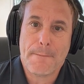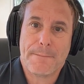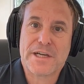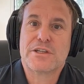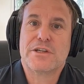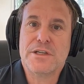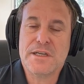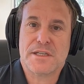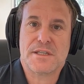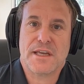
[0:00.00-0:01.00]
But
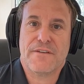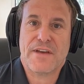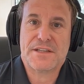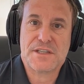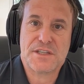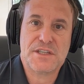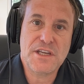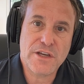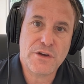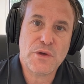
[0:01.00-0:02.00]
goodness, if as a
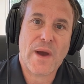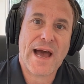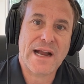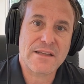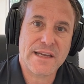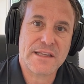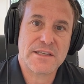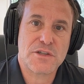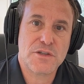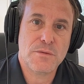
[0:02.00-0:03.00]
CEO you act like
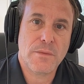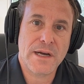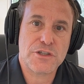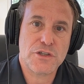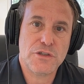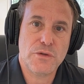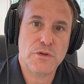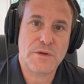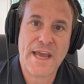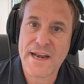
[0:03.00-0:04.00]
this too much,
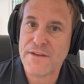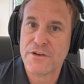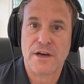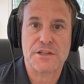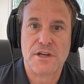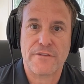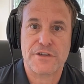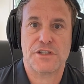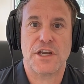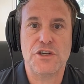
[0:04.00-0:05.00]
you can't have an honest
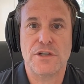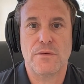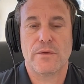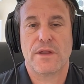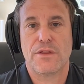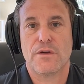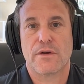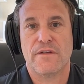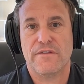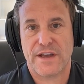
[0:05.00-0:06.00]
conversation with
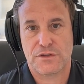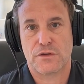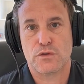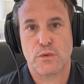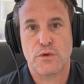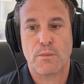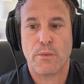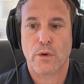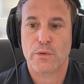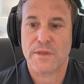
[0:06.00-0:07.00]
your investors, with your
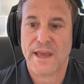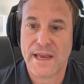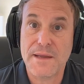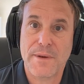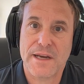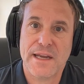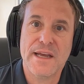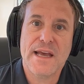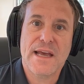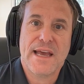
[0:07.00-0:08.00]
board, with anybody.
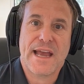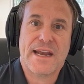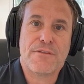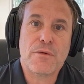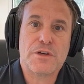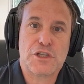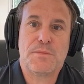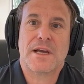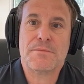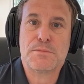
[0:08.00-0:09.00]
And everyone just
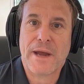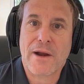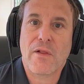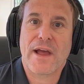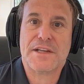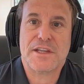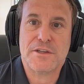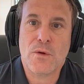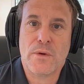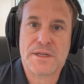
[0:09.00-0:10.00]
becomes paralyzed. They
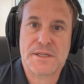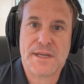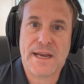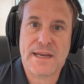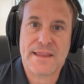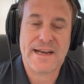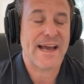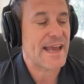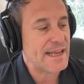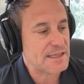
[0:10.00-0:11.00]
don't want to say anything.
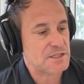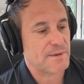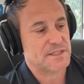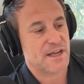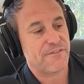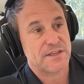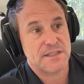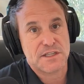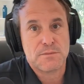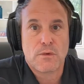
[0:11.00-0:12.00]
I hate this myself. I
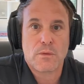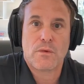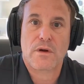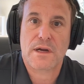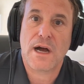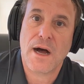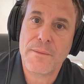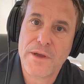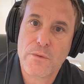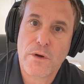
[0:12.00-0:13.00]
see this more and more
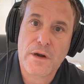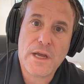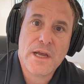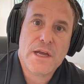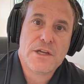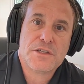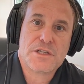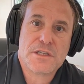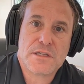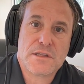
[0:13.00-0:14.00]
common where
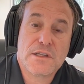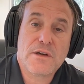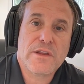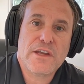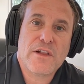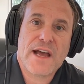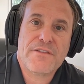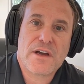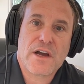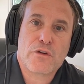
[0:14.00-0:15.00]
literally you'll
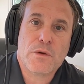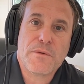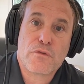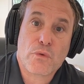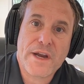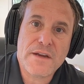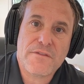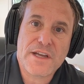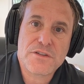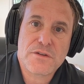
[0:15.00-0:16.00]
have a group of great
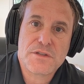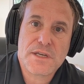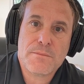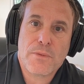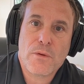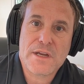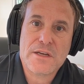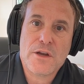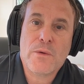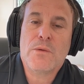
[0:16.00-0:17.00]
investors and board
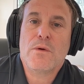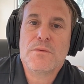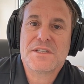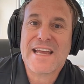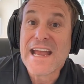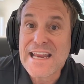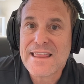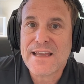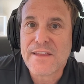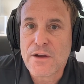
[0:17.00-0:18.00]
and no one will say
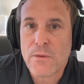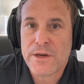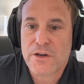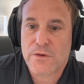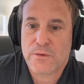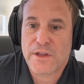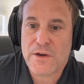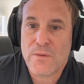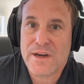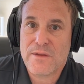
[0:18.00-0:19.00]
anything. They're
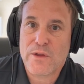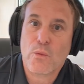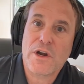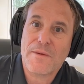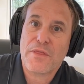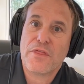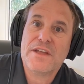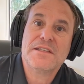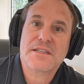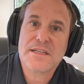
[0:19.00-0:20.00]
worried about the
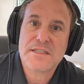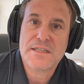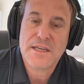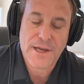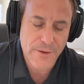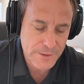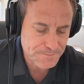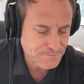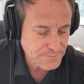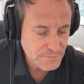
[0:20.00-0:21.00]
thin-skinned CEO. And